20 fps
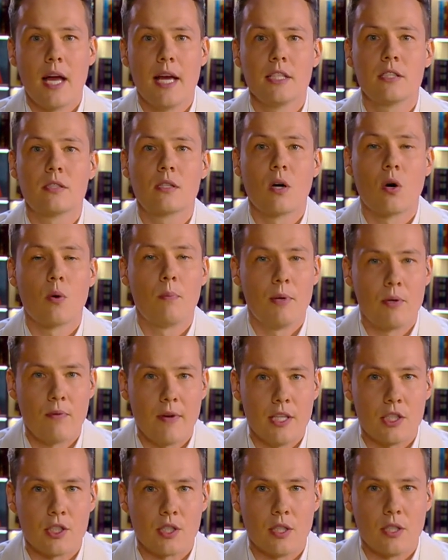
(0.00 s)
and
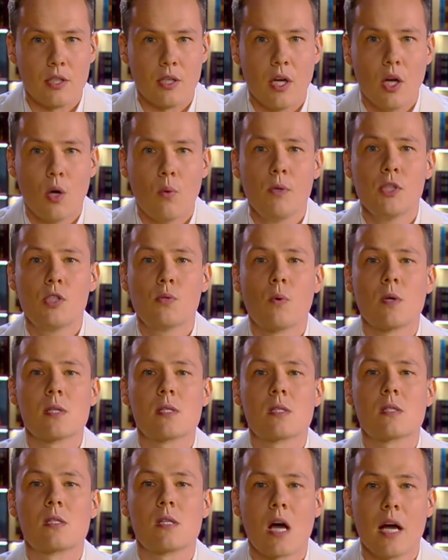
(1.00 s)
Cooperation, which
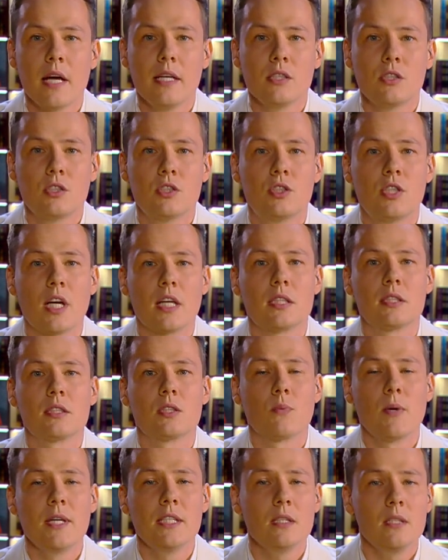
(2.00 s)
was signed
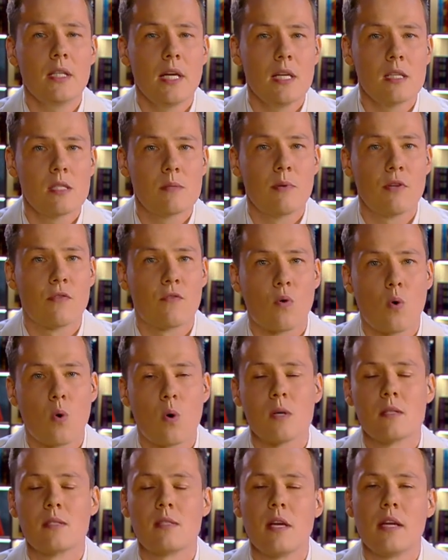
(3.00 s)
just 20 days
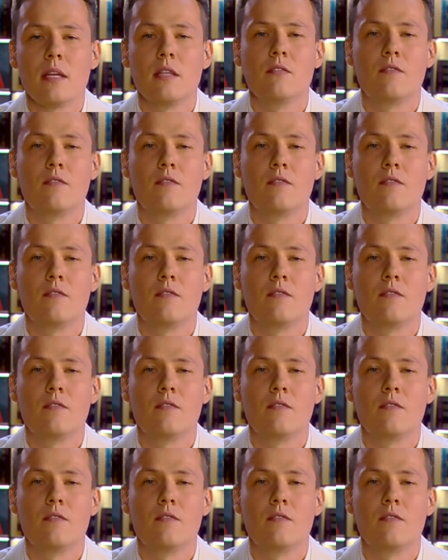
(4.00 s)
before the